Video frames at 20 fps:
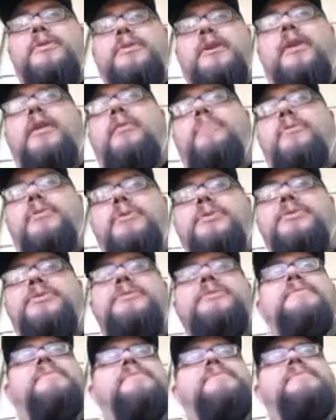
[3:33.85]
and
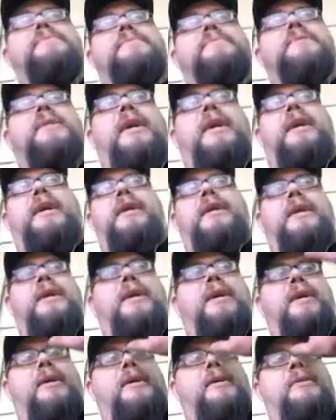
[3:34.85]
cupboards, and
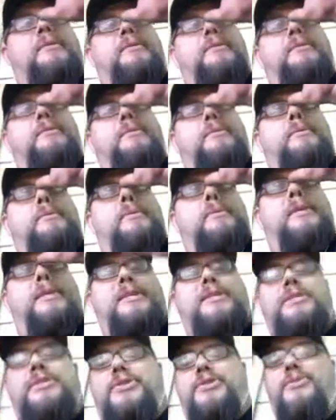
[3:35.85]

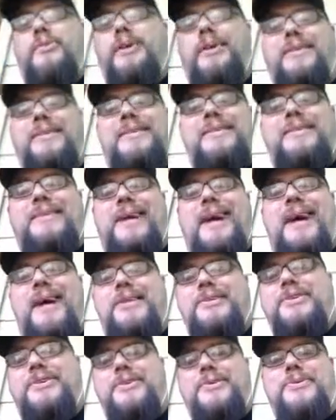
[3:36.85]
these 3
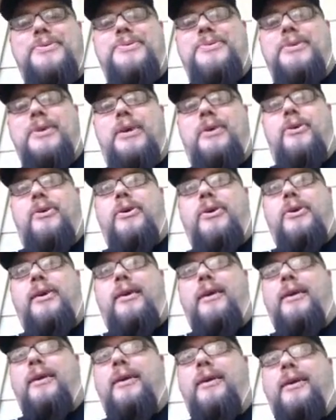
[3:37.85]
statues, or